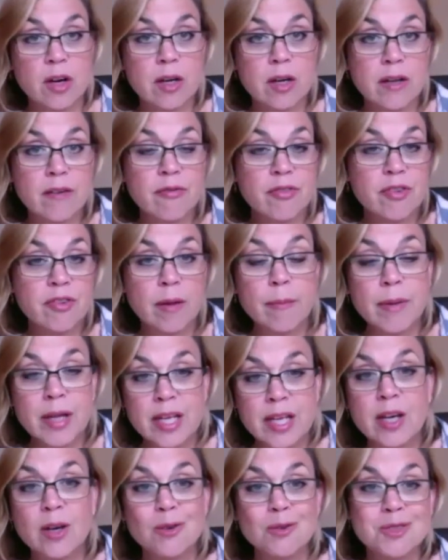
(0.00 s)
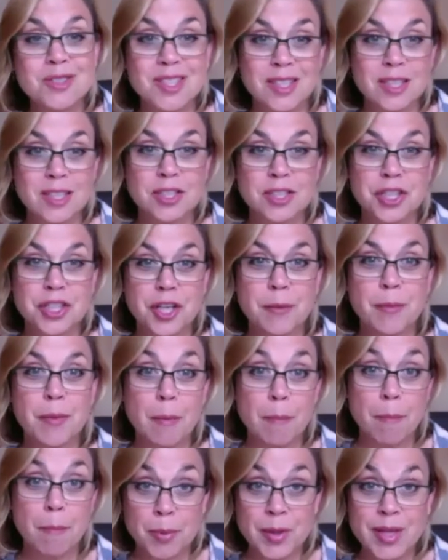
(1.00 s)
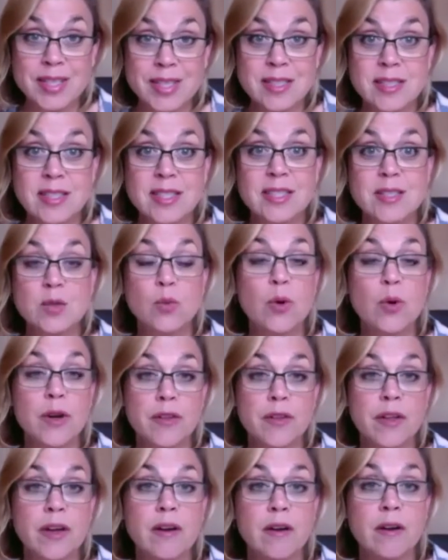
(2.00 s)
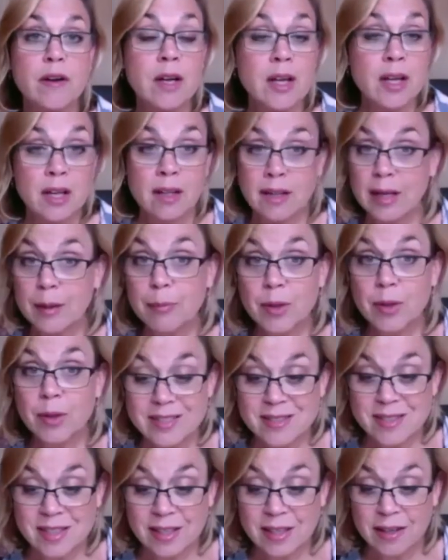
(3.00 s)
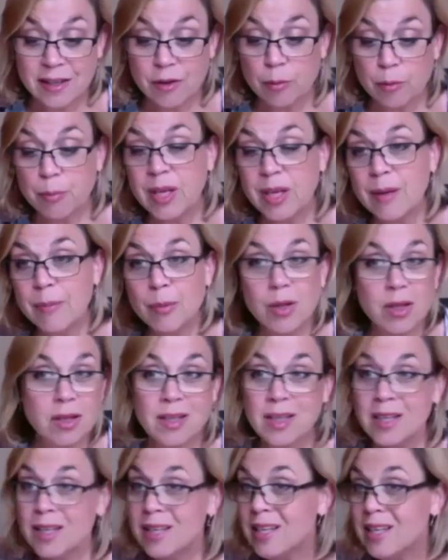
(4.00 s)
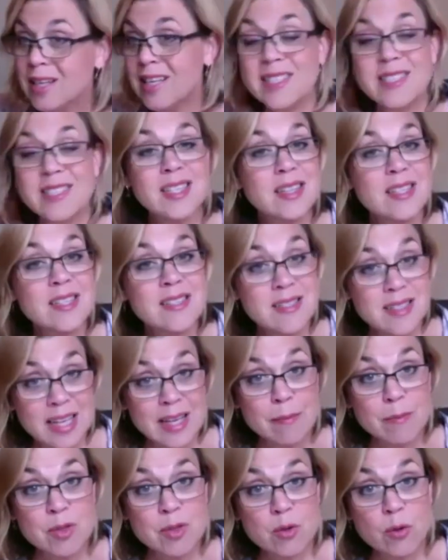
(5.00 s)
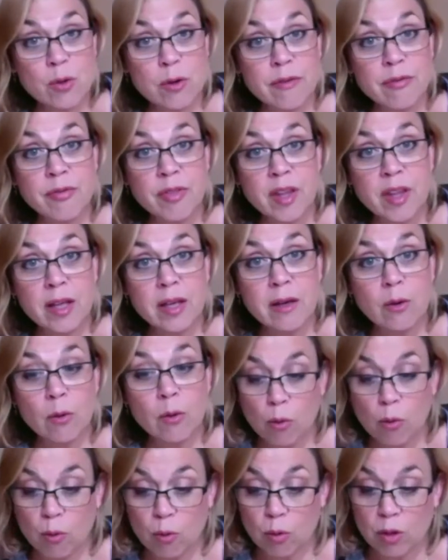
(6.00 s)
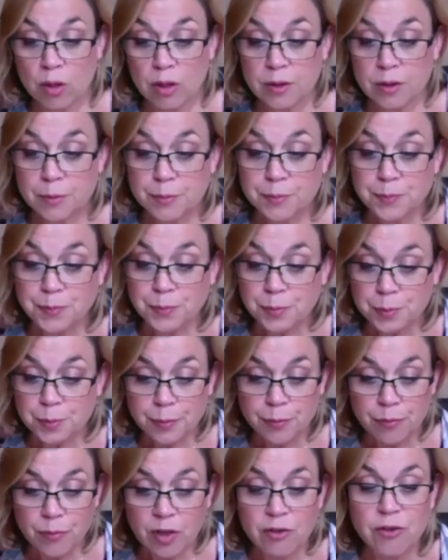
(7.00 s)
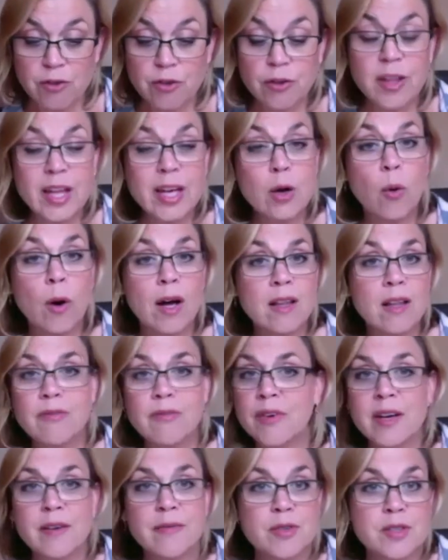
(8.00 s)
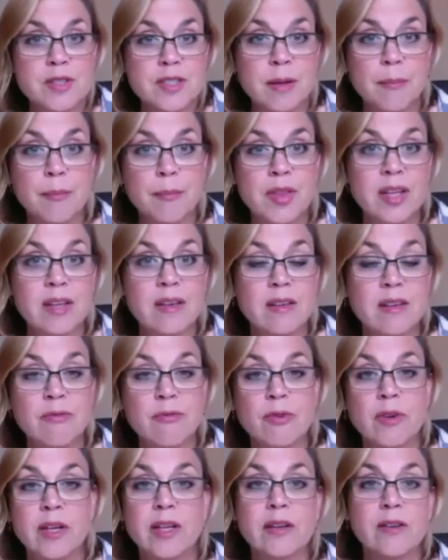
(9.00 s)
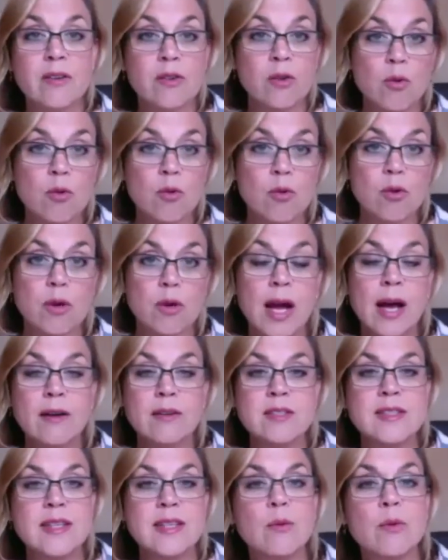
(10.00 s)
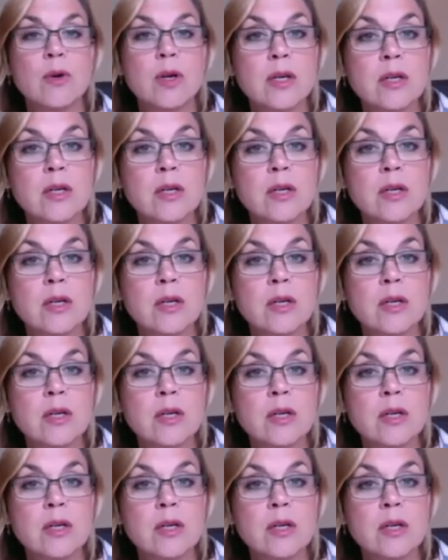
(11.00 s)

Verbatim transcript: If somebody owns a legitimate business where they're like placing other people, is it the same sort of thing, or do they qualify for something different or how does that work?